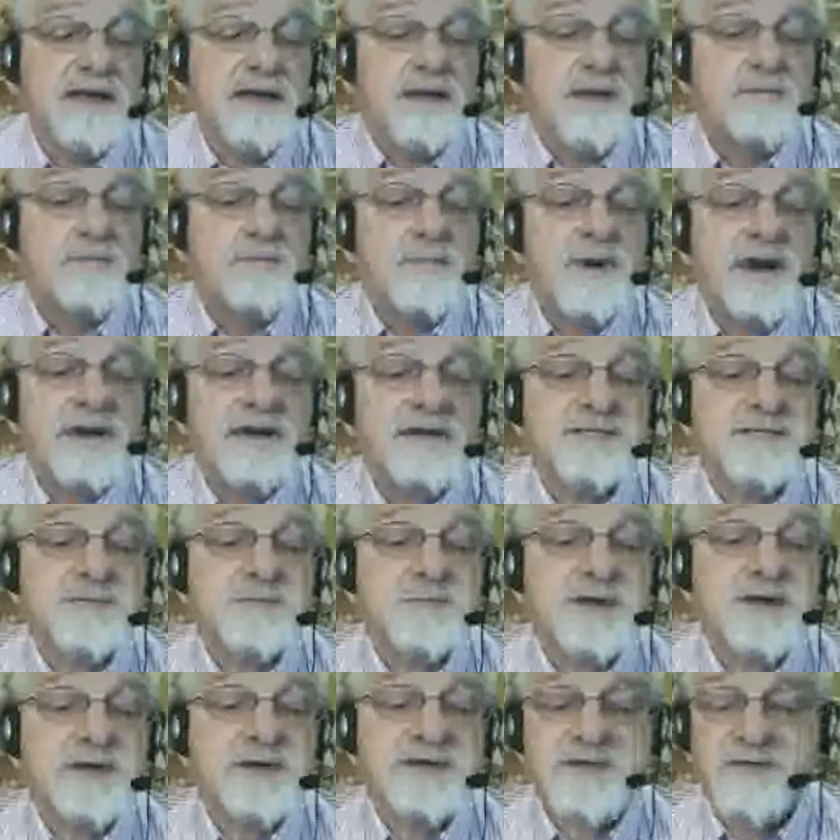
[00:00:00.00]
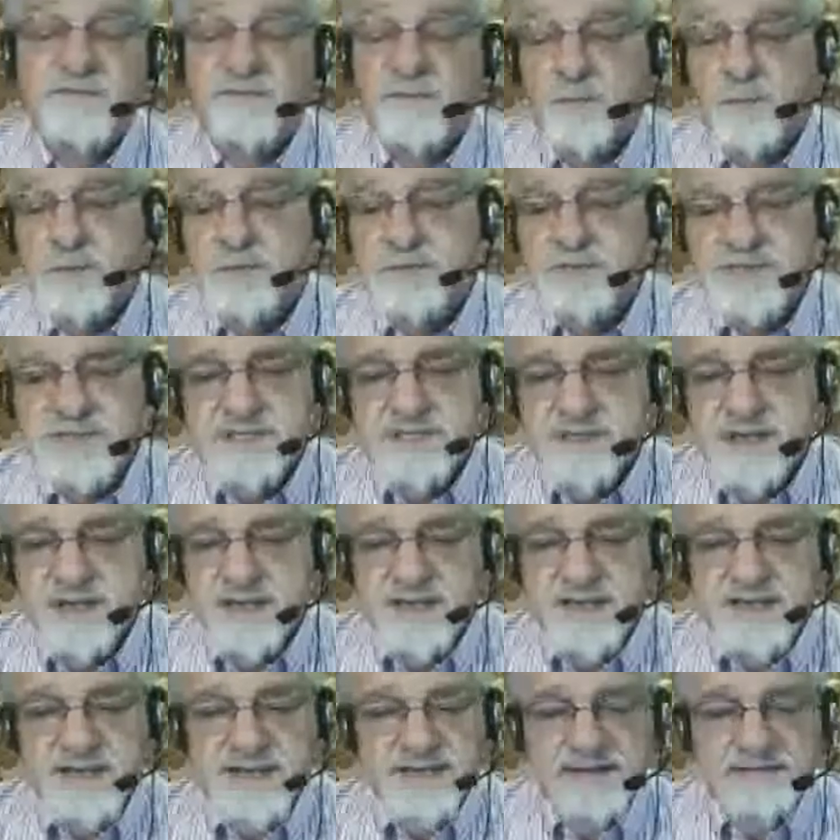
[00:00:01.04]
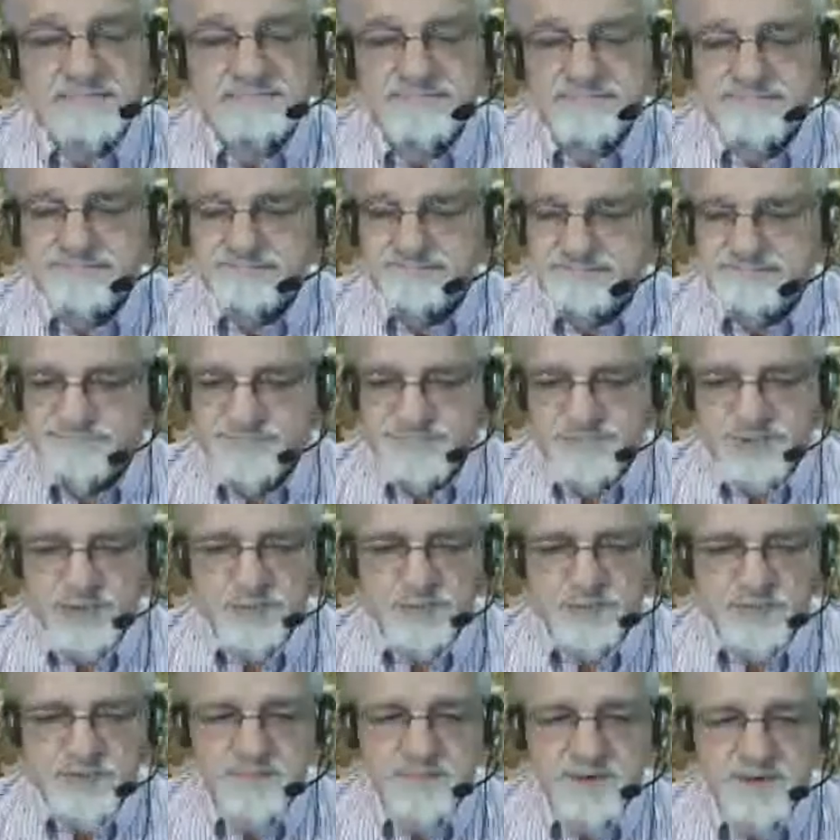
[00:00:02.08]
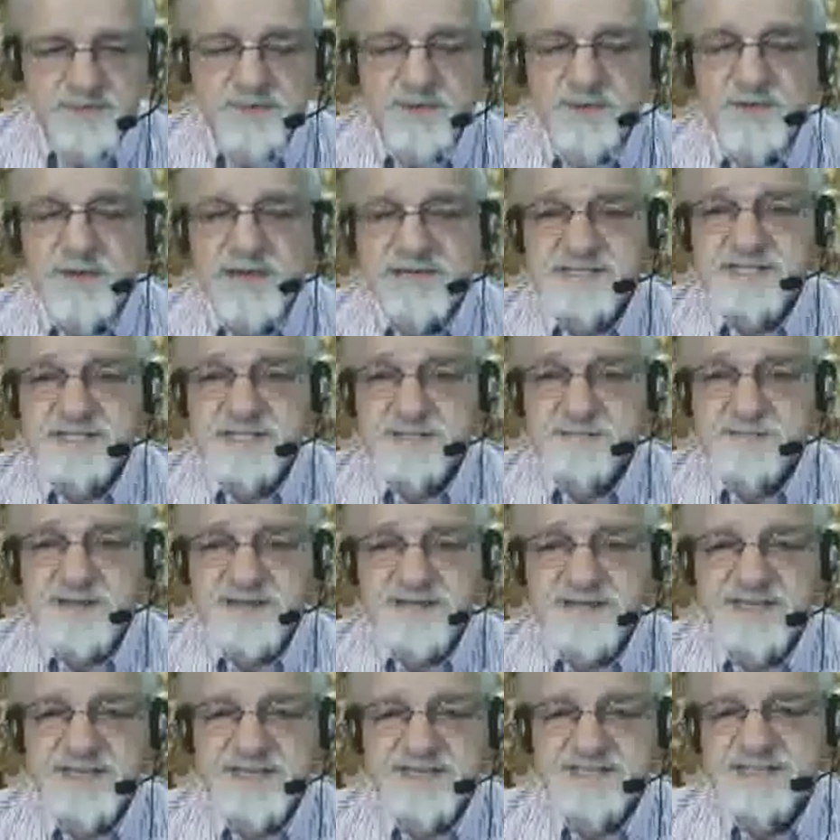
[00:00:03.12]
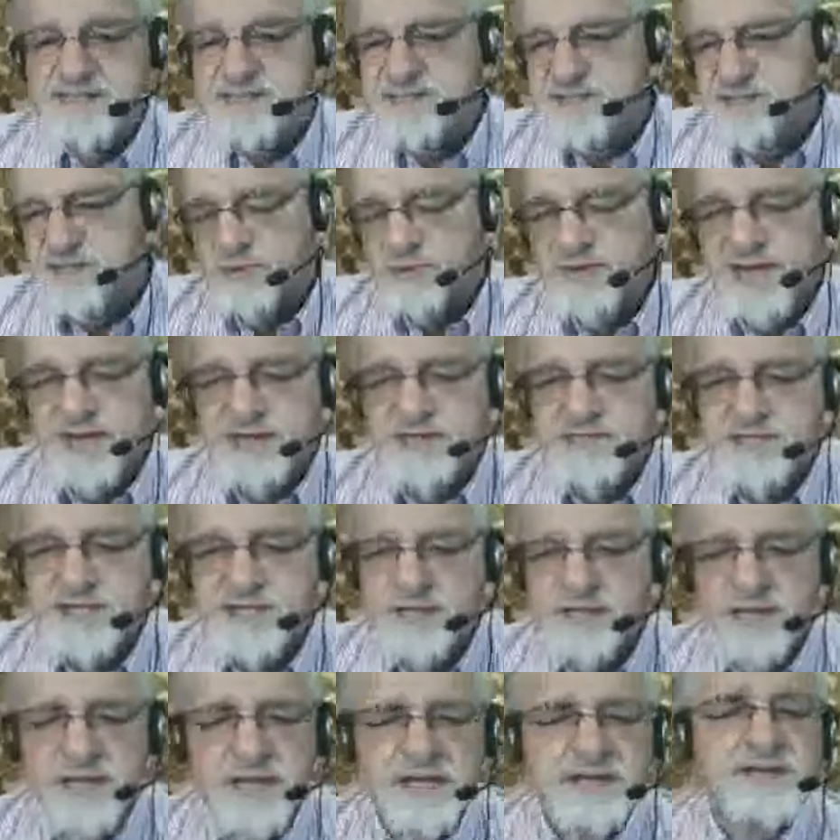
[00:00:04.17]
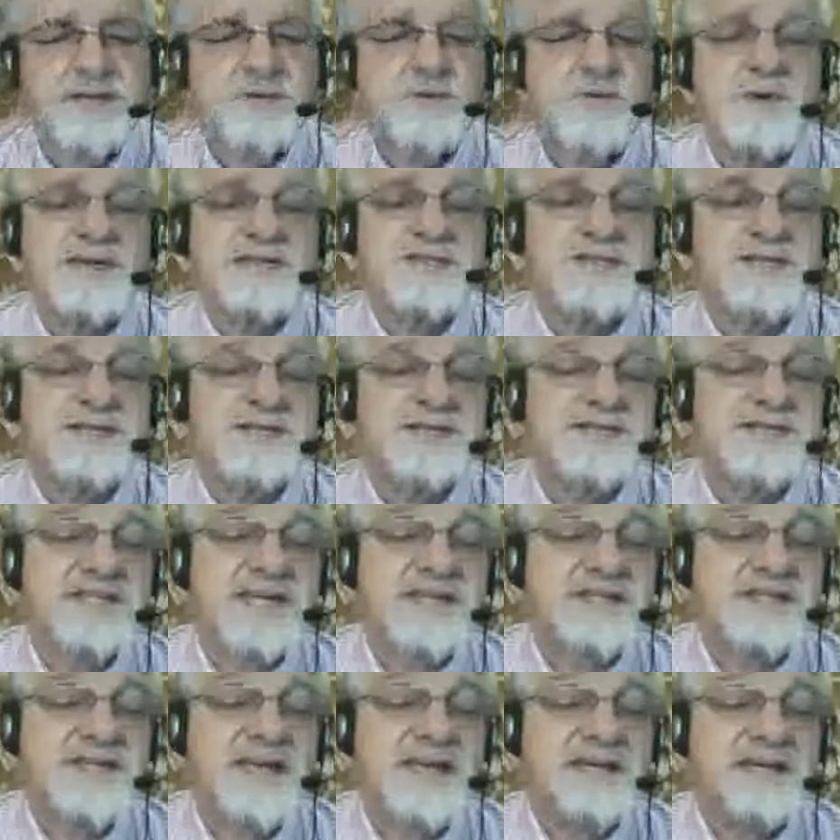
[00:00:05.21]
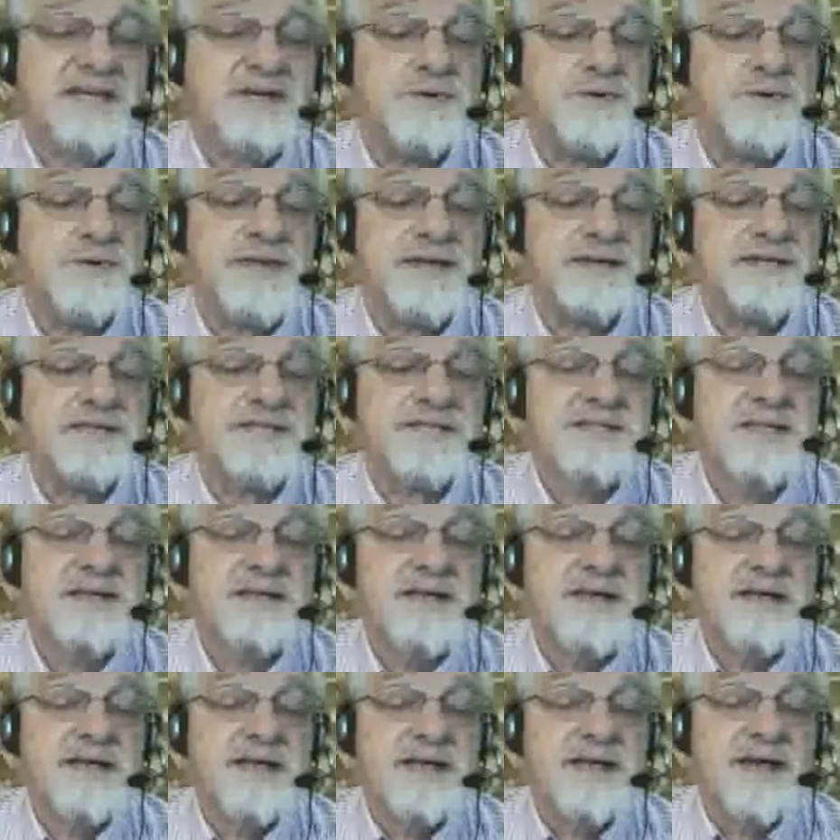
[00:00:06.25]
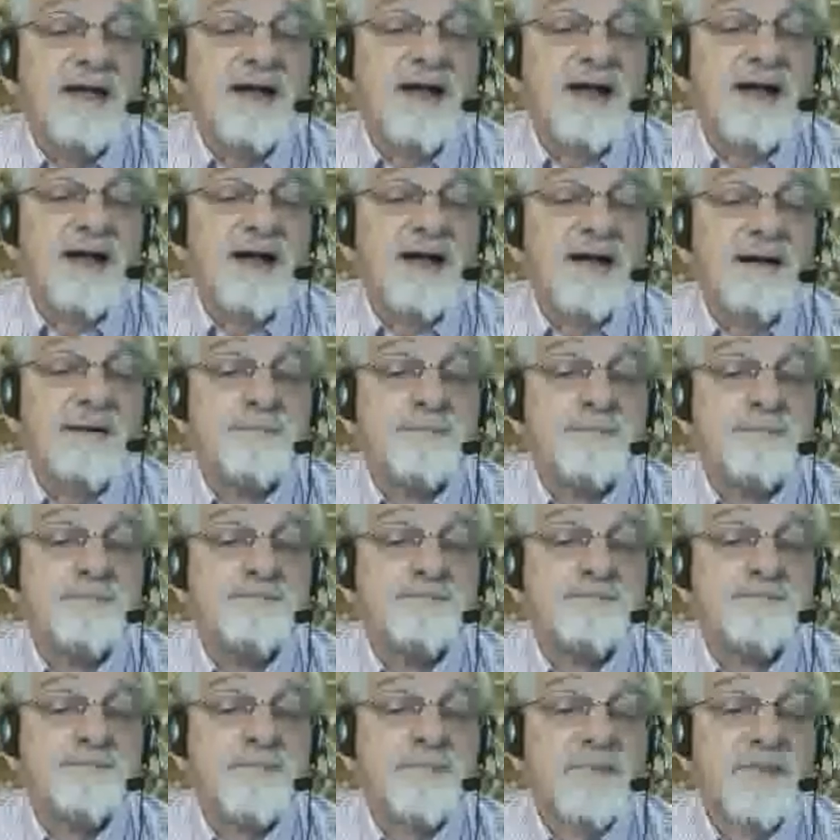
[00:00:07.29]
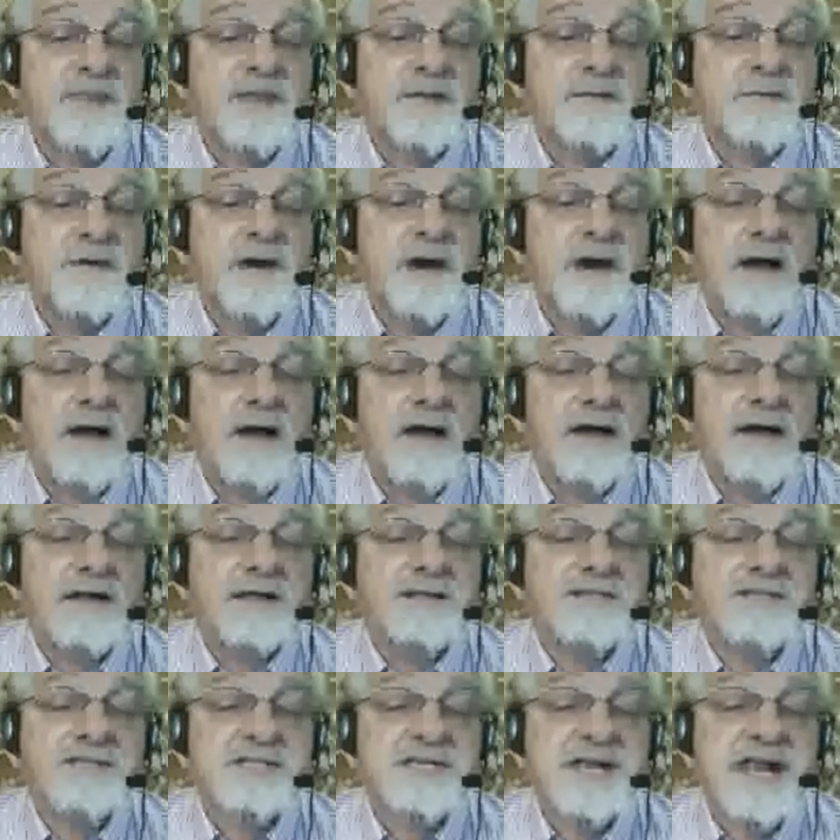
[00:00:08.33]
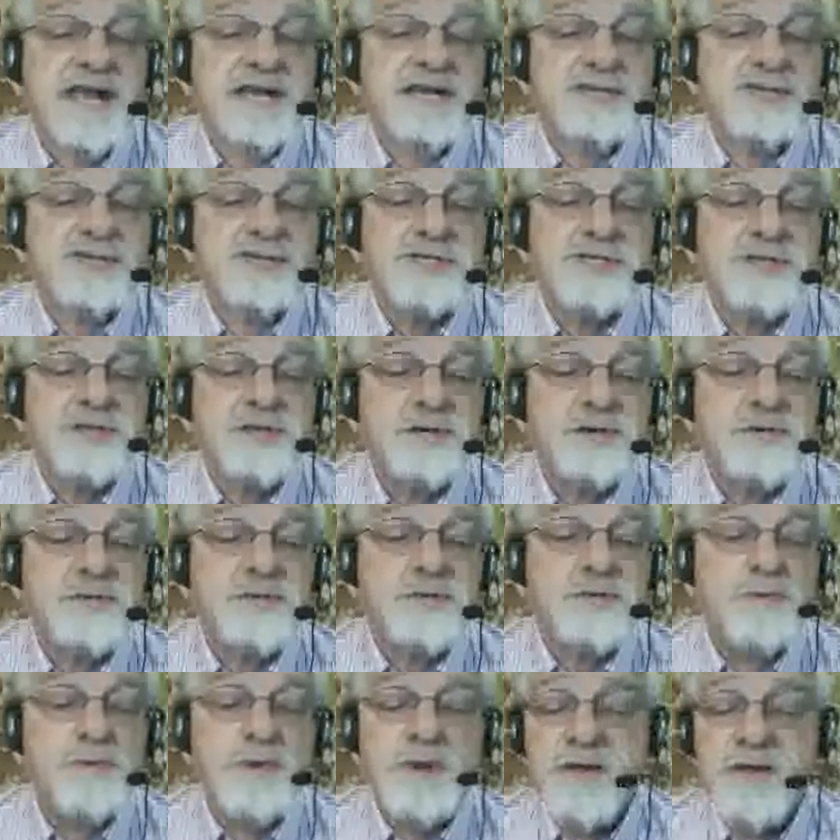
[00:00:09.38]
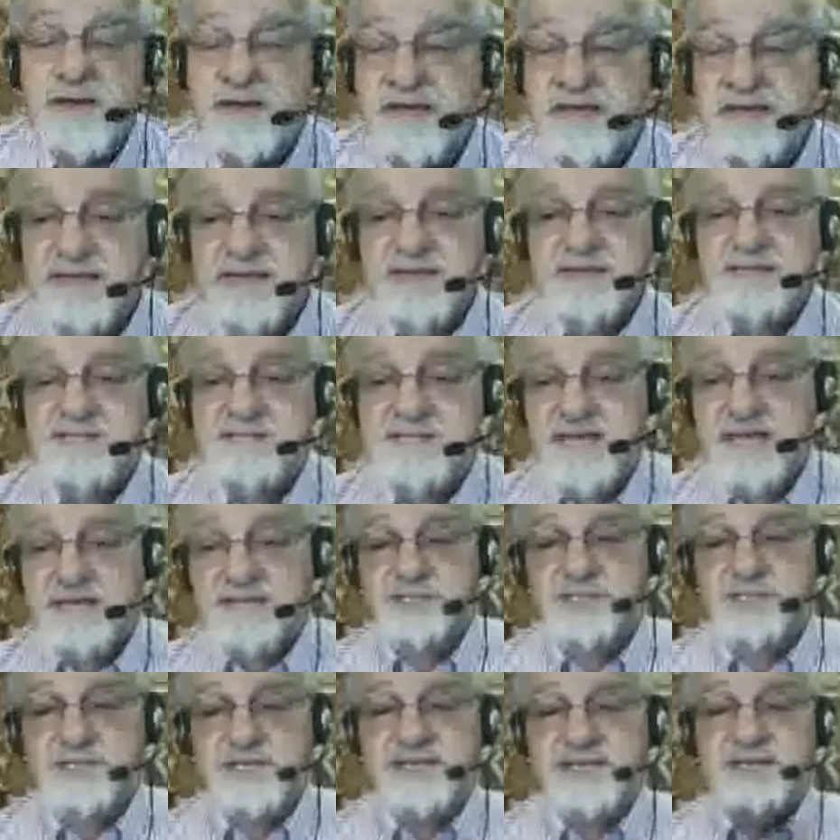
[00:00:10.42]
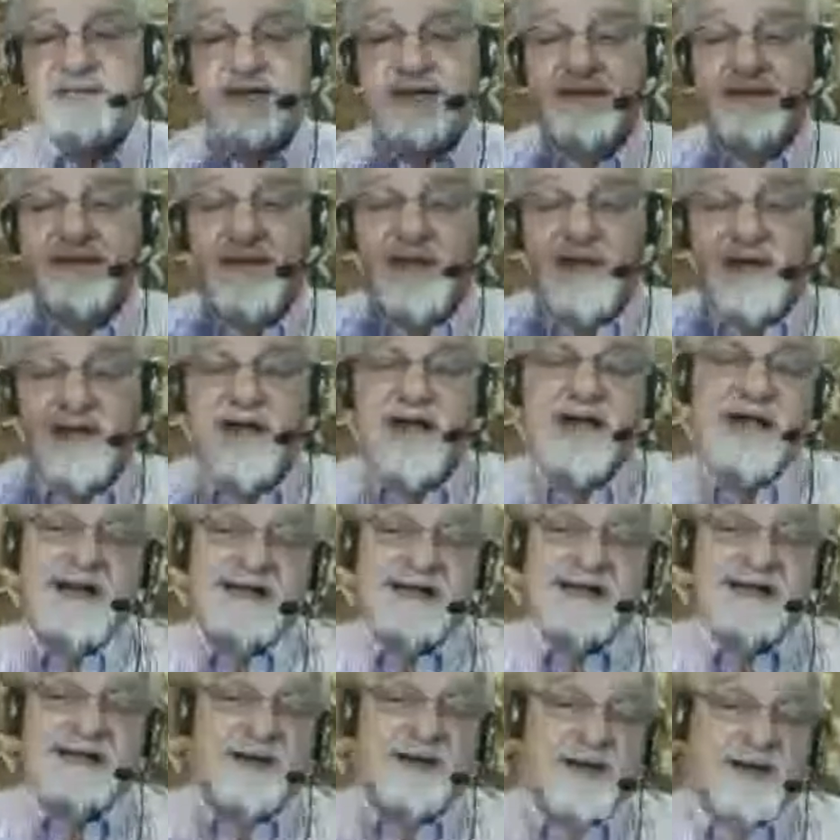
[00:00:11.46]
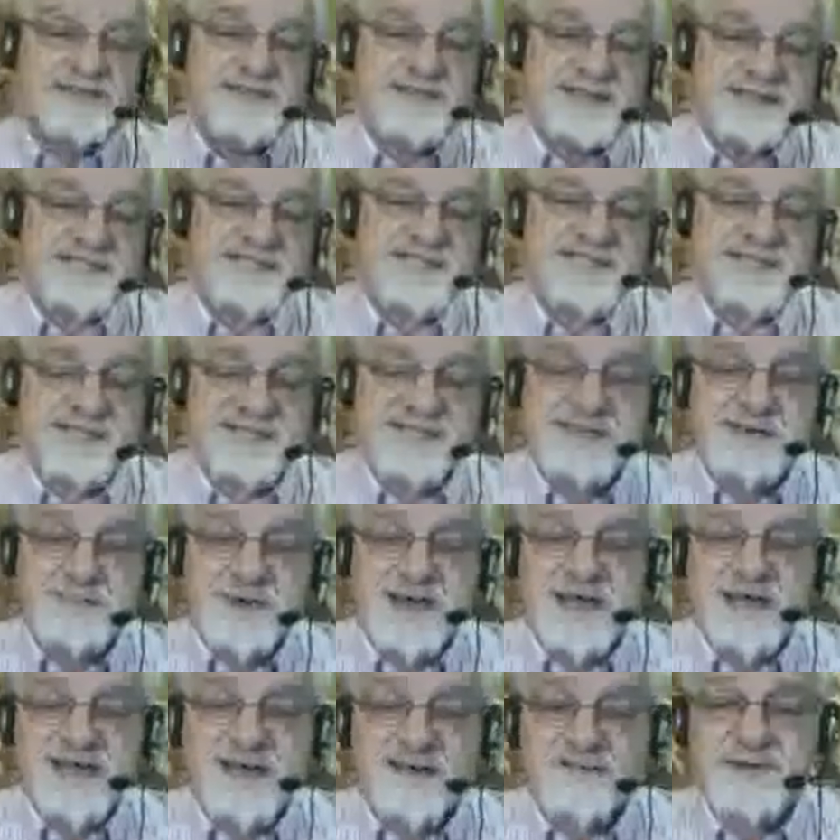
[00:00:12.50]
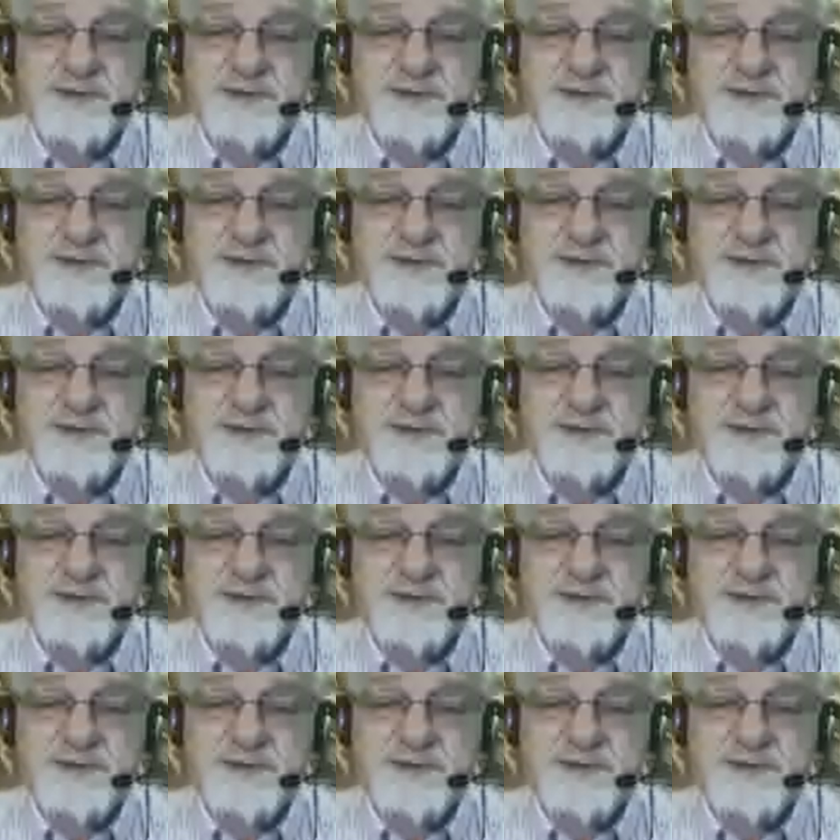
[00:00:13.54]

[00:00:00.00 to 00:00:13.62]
minus minus force. I don't remember, I suspect this is don't ask a lot of questions as I do this. Um, slash u is actually I, on this system I have a